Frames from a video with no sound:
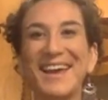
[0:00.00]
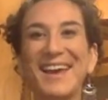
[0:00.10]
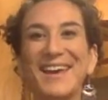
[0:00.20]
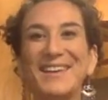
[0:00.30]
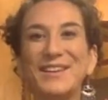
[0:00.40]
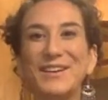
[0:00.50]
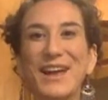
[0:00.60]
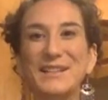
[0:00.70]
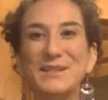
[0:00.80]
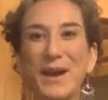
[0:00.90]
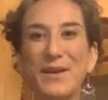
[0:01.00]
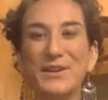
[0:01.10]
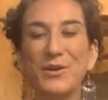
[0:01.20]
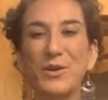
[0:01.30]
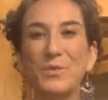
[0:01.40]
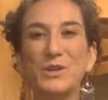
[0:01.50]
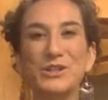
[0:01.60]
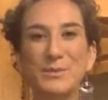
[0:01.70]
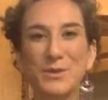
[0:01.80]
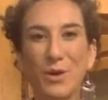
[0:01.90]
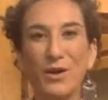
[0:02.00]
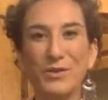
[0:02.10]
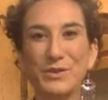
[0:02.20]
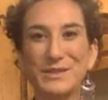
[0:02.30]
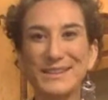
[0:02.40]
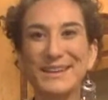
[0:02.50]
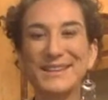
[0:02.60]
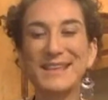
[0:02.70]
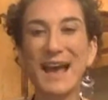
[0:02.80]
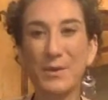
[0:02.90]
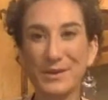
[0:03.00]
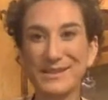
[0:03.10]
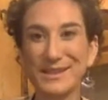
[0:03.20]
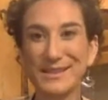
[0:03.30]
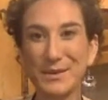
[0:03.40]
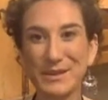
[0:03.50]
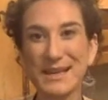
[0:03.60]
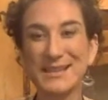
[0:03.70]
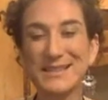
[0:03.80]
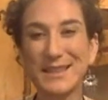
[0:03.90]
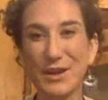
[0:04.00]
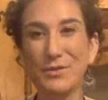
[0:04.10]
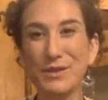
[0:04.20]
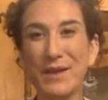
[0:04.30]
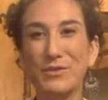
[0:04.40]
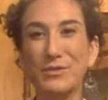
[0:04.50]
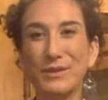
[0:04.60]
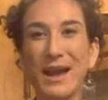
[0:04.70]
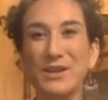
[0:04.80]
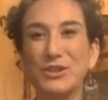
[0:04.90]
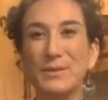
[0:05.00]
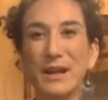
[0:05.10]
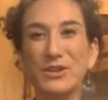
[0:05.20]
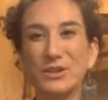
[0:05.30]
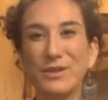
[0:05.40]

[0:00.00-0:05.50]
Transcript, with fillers: and learn how to sprout at home, we ship you all of those seeds, our seeds that we tested that are, have a really high germination